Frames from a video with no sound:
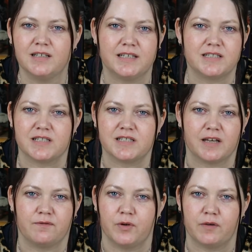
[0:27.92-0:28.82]
oh, let's just
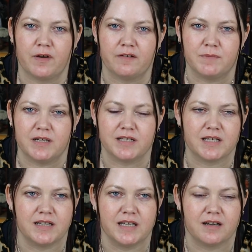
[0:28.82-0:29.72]
say 45 minutes,
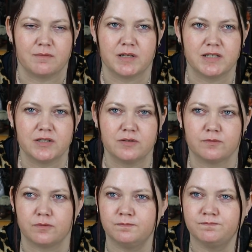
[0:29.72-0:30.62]
and then I must
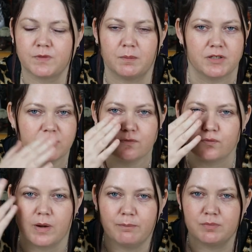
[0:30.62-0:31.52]
have
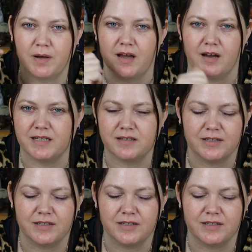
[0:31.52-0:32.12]
rubbed my eyes.